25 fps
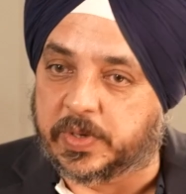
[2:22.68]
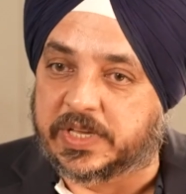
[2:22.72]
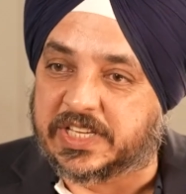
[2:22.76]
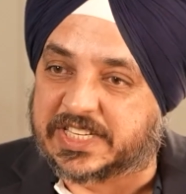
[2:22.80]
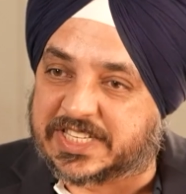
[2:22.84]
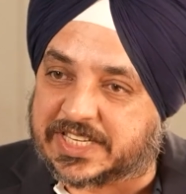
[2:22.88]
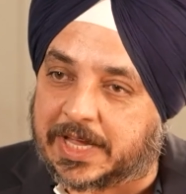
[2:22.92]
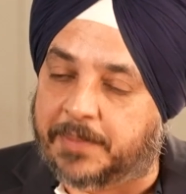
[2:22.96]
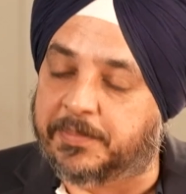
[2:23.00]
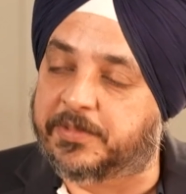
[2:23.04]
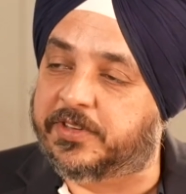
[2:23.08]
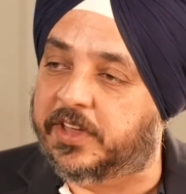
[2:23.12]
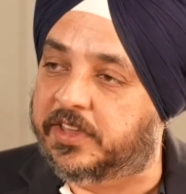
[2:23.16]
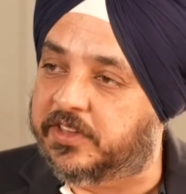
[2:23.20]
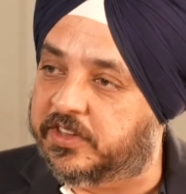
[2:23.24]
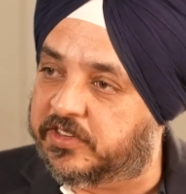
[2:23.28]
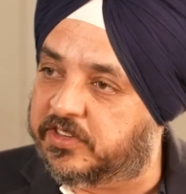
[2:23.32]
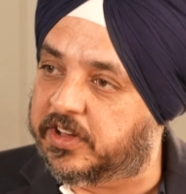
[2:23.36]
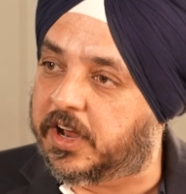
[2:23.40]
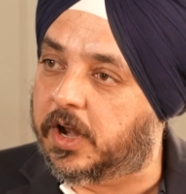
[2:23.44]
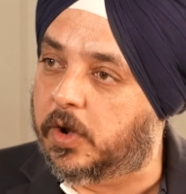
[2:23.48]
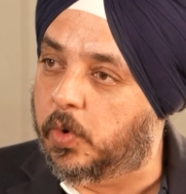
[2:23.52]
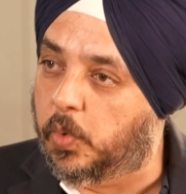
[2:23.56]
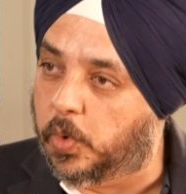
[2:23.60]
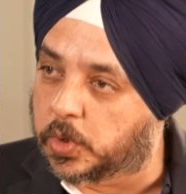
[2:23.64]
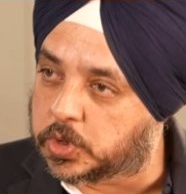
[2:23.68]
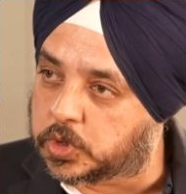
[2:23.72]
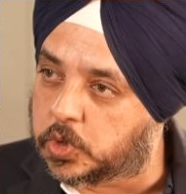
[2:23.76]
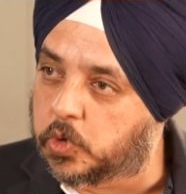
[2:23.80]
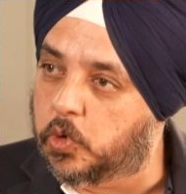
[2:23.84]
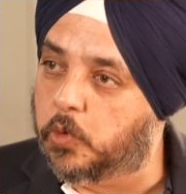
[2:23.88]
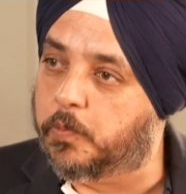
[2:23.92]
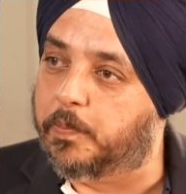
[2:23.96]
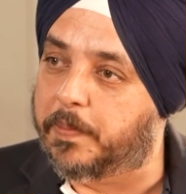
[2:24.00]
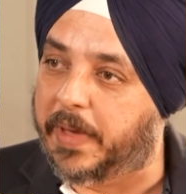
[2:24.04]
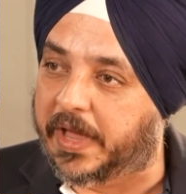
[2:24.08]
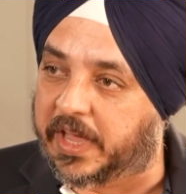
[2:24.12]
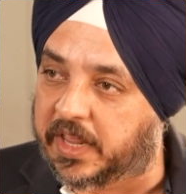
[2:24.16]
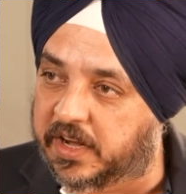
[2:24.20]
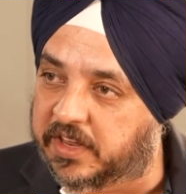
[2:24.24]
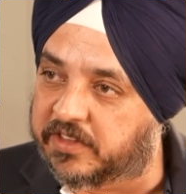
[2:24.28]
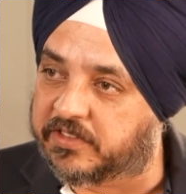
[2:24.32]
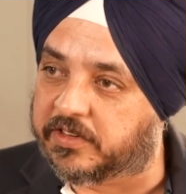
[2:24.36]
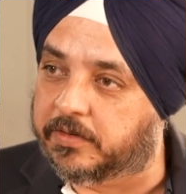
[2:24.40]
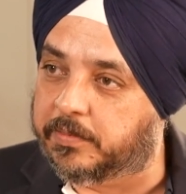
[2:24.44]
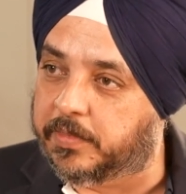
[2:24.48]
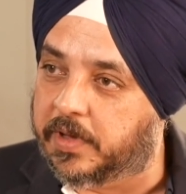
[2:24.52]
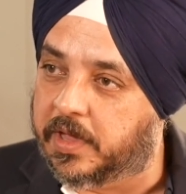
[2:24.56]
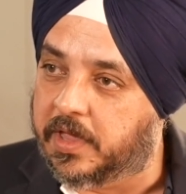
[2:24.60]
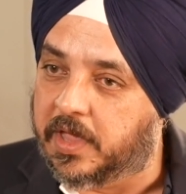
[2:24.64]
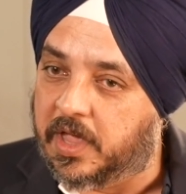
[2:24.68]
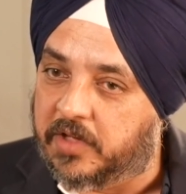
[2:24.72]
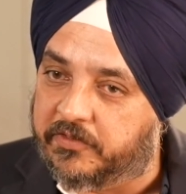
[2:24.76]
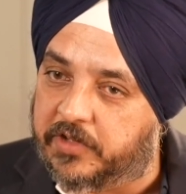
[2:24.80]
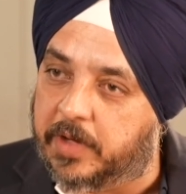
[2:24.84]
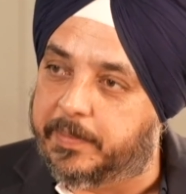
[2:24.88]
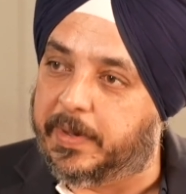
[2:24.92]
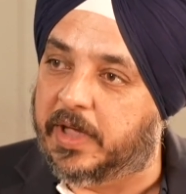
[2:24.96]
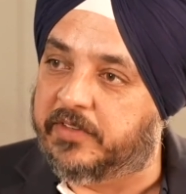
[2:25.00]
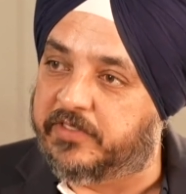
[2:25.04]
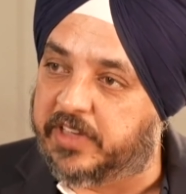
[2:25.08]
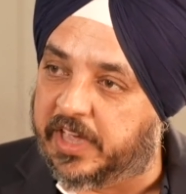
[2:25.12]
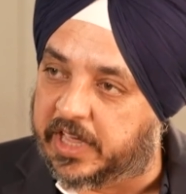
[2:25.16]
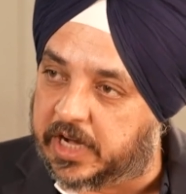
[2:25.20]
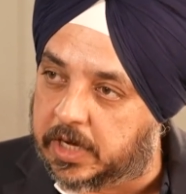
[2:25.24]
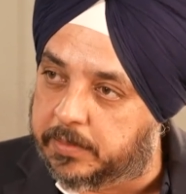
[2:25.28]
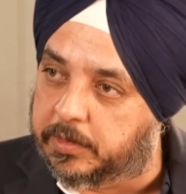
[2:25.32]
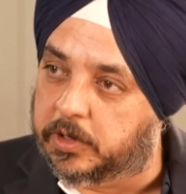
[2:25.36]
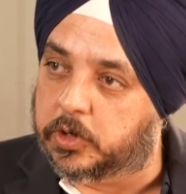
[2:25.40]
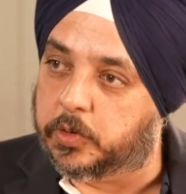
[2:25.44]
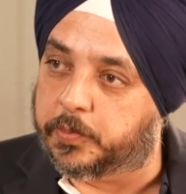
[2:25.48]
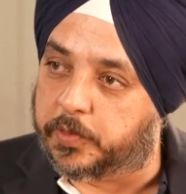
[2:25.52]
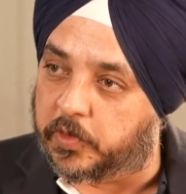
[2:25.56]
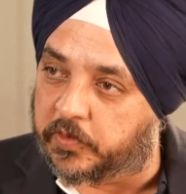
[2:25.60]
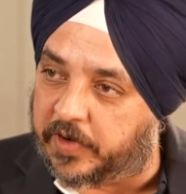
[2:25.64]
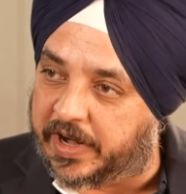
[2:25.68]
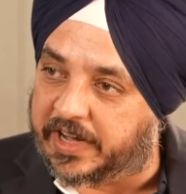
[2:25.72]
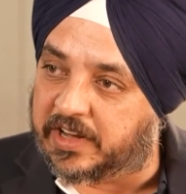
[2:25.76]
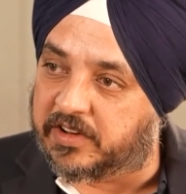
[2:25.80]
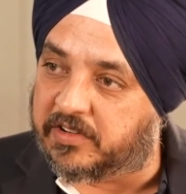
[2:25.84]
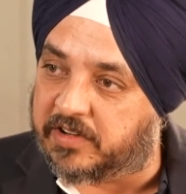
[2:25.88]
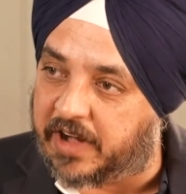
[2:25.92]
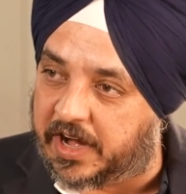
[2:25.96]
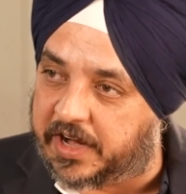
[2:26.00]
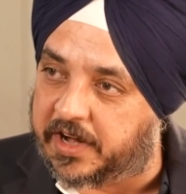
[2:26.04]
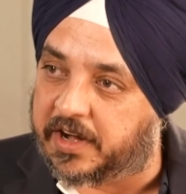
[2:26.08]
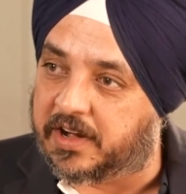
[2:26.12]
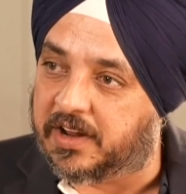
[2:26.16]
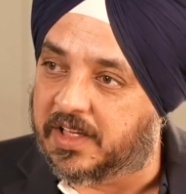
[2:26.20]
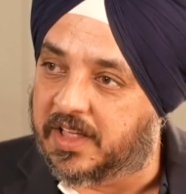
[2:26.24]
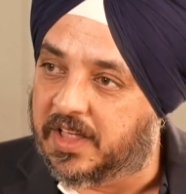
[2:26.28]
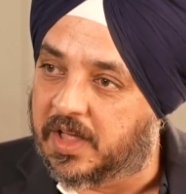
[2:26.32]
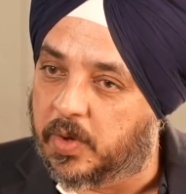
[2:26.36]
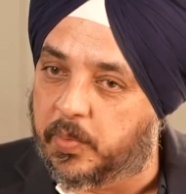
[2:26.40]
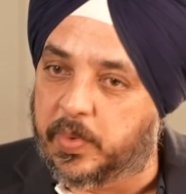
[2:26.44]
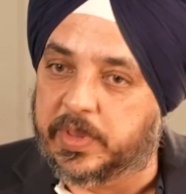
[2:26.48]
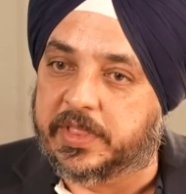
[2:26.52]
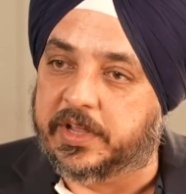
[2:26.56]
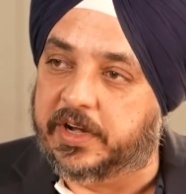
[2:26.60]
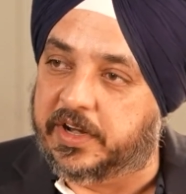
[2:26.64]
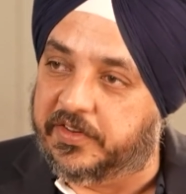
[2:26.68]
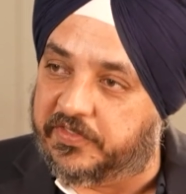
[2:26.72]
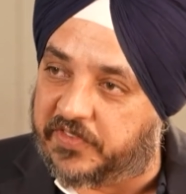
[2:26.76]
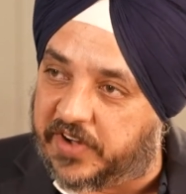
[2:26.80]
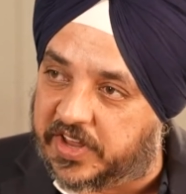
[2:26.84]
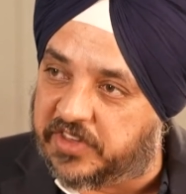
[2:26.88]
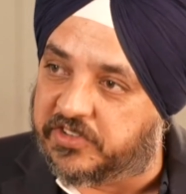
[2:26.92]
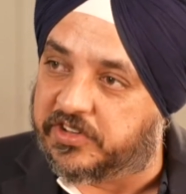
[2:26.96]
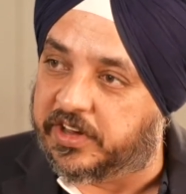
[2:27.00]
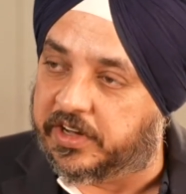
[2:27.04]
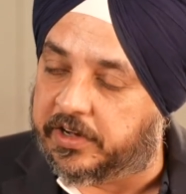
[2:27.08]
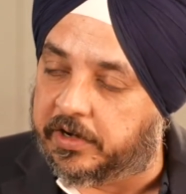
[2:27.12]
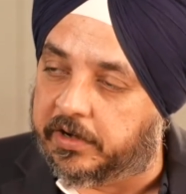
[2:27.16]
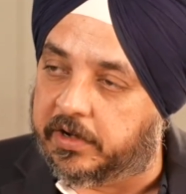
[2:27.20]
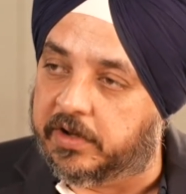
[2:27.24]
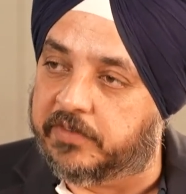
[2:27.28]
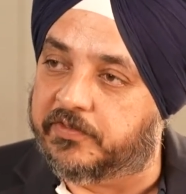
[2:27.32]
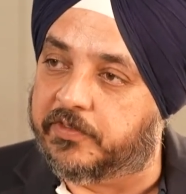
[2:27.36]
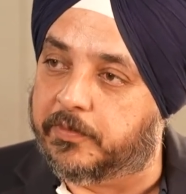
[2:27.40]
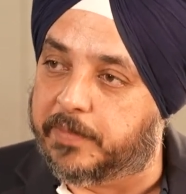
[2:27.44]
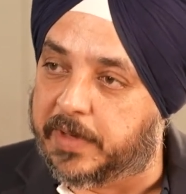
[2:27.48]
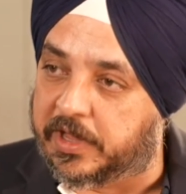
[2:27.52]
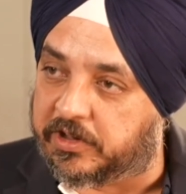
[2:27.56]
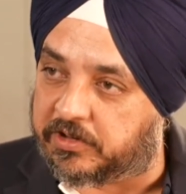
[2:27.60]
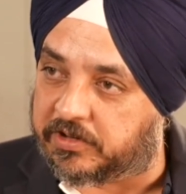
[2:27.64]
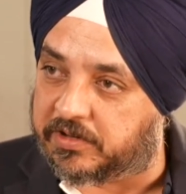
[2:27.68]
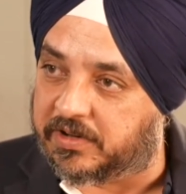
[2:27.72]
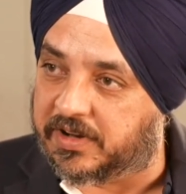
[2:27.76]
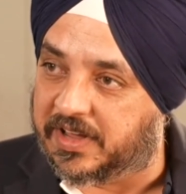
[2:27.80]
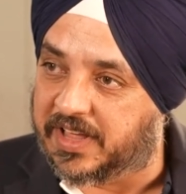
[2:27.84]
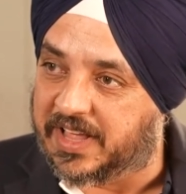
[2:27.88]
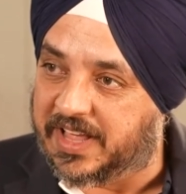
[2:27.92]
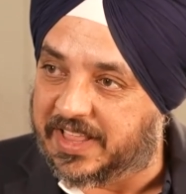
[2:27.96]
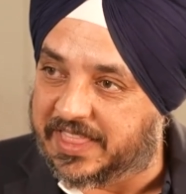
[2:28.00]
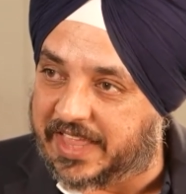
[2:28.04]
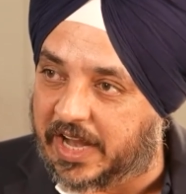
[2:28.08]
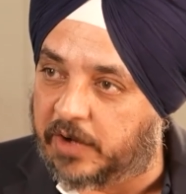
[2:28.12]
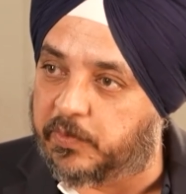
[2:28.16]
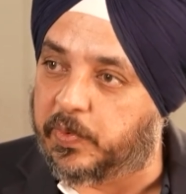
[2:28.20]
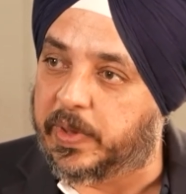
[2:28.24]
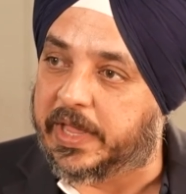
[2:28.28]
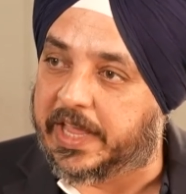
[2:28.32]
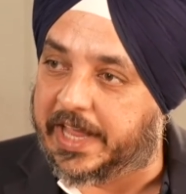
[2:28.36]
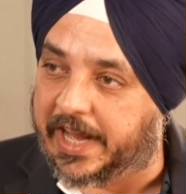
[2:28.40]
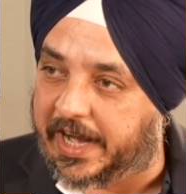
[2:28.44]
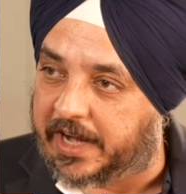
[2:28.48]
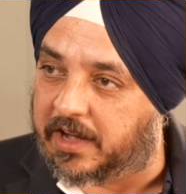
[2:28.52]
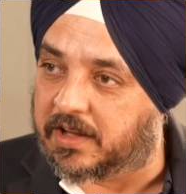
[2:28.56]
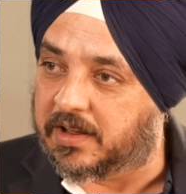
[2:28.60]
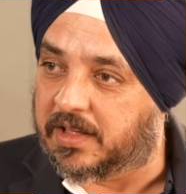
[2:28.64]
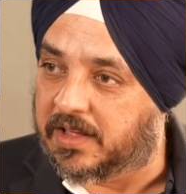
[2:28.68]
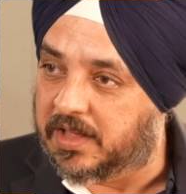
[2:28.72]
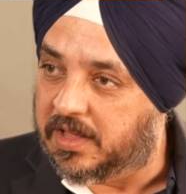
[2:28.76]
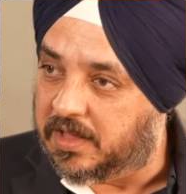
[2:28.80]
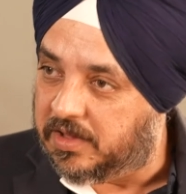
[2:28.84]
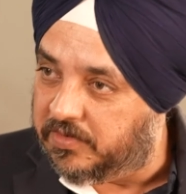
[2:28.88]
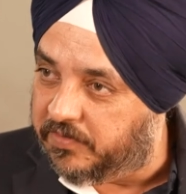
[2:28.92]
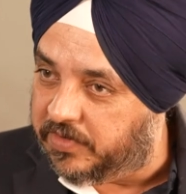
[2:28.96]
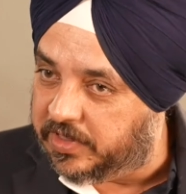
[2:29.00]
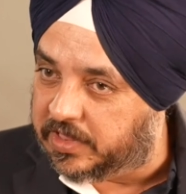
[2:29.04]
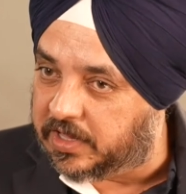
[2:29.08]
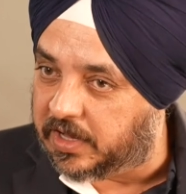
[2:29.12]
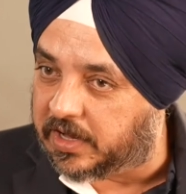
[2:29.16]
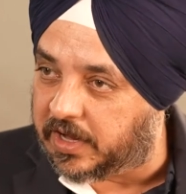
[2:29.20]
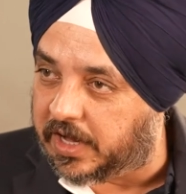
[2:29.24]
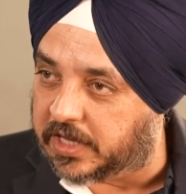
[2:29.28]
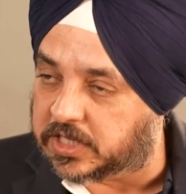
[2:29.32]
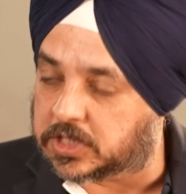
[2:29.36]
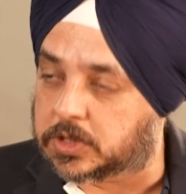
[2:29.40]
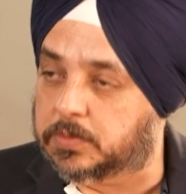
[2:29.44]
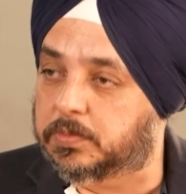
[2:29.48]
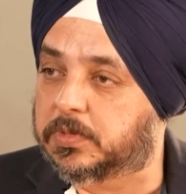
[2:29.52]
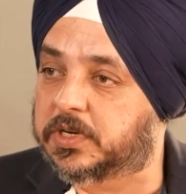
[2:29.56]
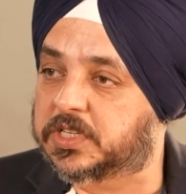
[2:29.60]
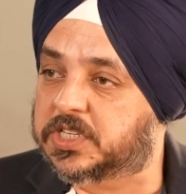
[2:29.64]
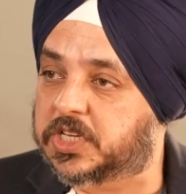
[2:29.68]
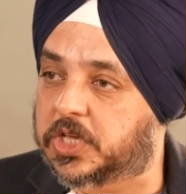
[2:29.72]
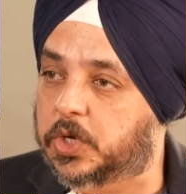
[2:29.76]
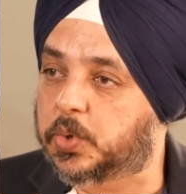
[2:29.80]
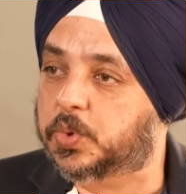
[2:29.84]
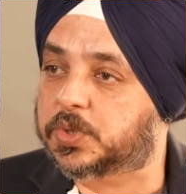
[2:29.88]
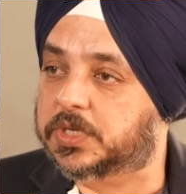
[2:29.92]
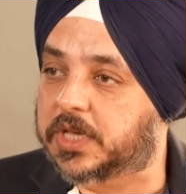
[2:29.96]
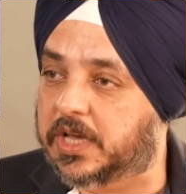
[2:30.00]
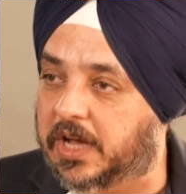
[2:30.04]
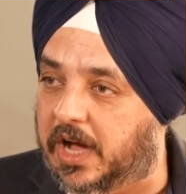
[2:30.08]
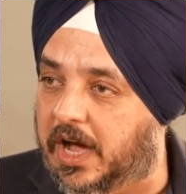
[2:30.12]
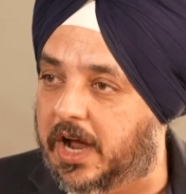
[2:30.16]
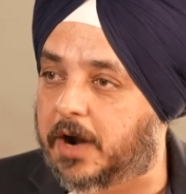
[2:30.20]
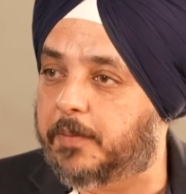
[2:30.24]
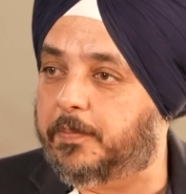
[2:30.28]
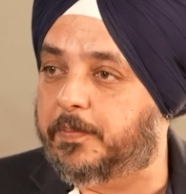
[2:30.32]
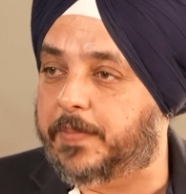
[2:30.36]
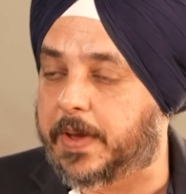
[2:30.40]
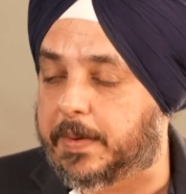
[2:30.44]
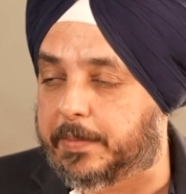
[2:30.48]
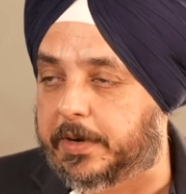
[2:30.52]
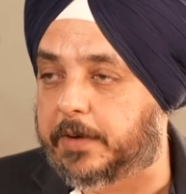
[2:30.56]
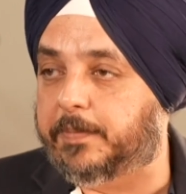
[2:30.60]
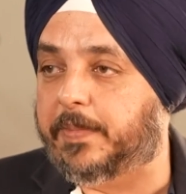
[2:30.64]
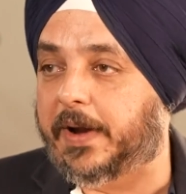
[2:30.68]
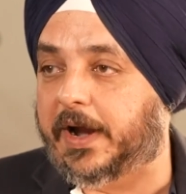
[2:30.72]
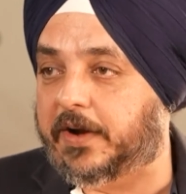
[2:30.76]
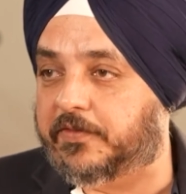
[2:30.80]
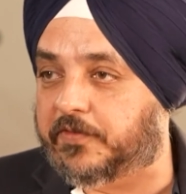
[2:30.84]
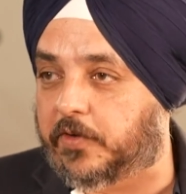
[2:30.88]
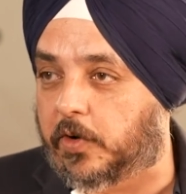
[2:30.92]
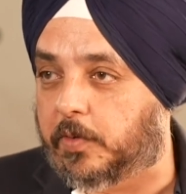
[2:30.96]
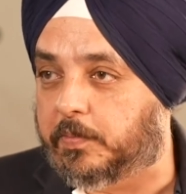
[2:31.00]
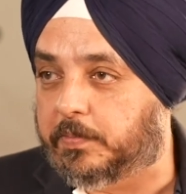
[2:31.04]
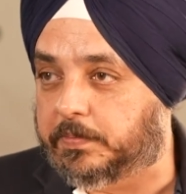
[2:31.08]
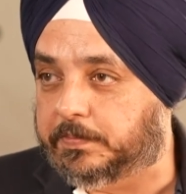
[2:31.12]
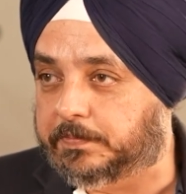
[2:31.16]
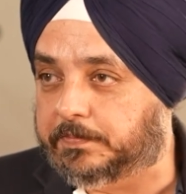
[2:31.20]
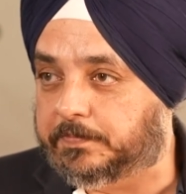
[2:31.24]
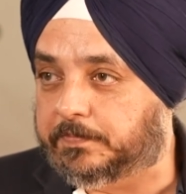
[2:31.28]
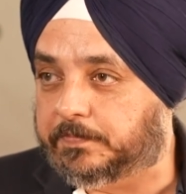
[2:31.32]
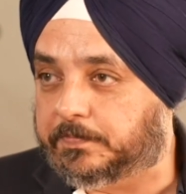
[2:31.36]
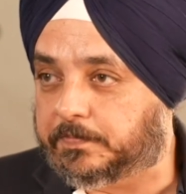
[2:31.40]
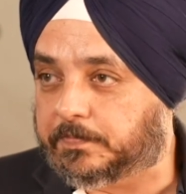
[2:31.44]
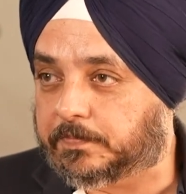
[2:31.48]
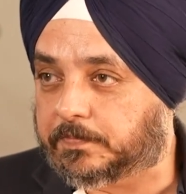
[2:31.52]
So in some sense, it's a closed loop mechanism whereby we are able to provide credit with the differentiated information that we get with the customers using our payment platform.